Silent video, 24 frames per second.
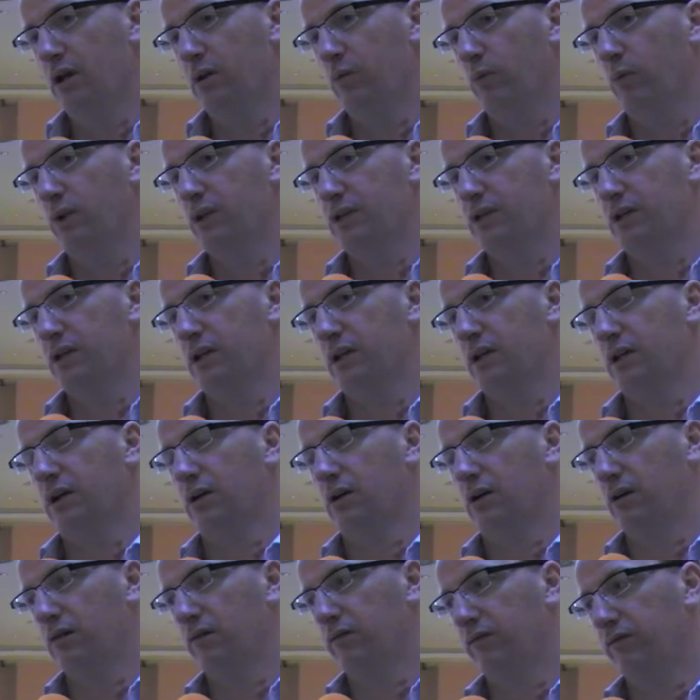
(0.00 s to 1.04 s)
we see a
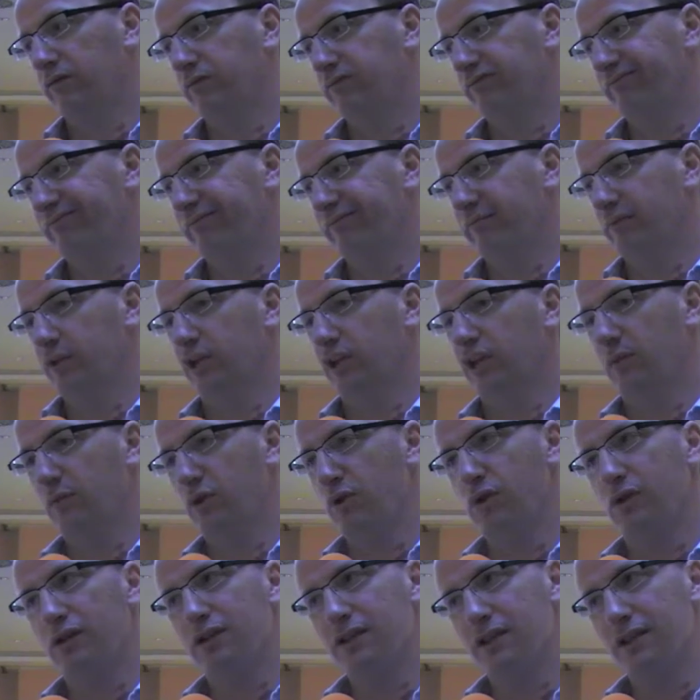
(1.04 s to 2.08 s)
kind of
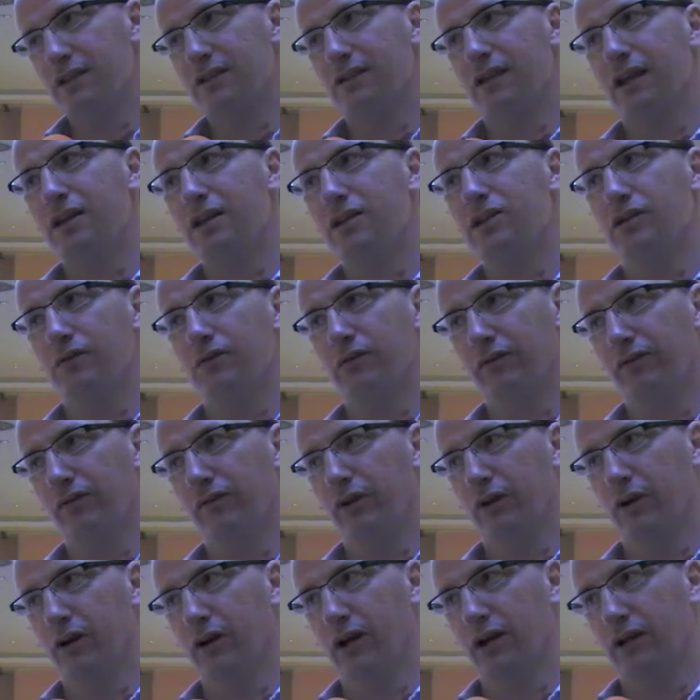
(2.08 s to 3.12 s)
community centre, if
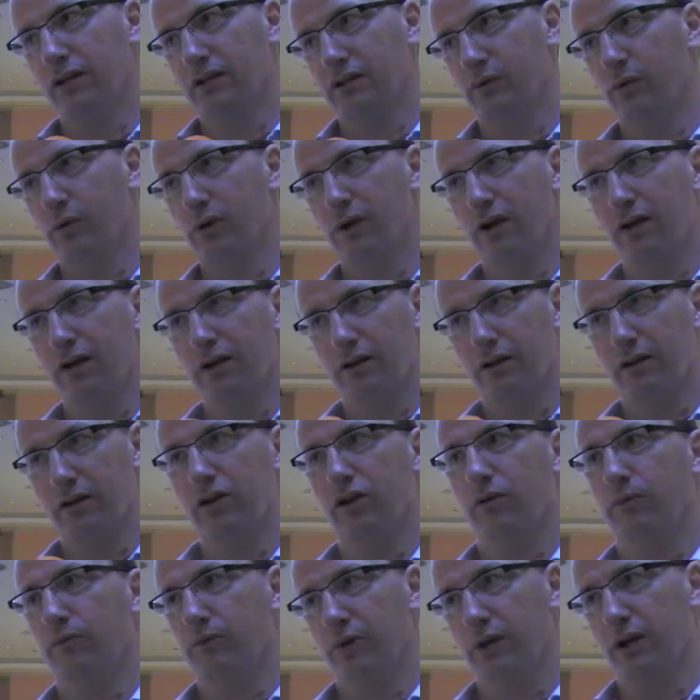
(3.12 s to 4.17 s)
you like, as a way that the
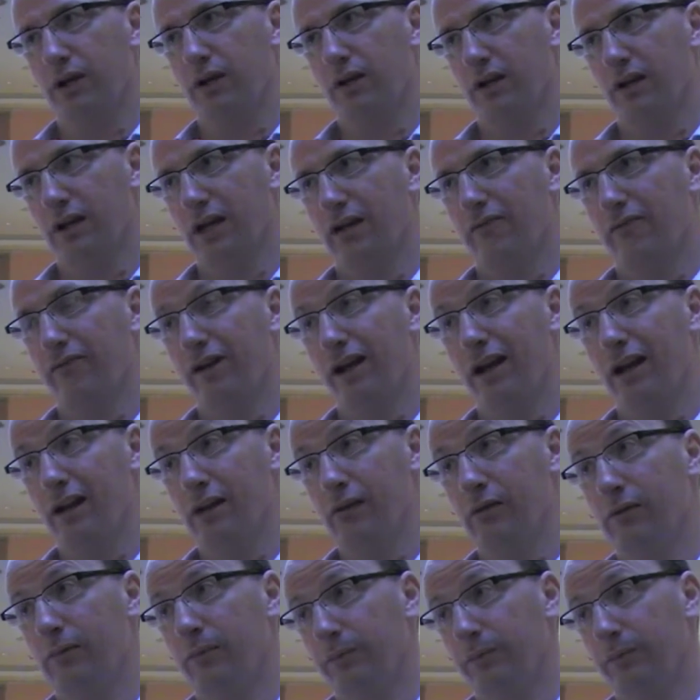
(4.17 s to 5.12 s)
operator can add value